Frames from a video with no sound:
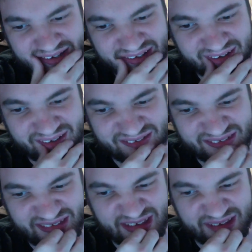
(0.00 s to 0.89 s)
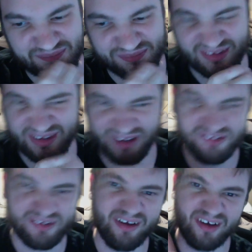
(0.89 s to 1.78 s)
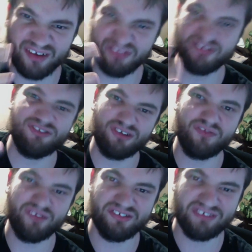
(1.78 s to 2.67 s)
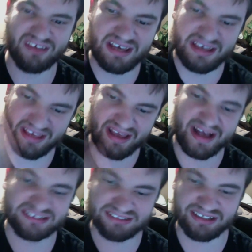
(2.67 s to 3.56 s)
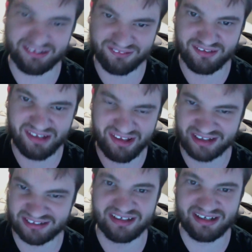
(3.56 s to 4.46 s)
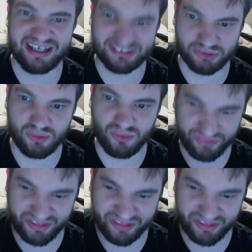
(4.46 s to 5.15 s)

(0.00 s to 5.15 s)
because on the surface, he acts like an asshole.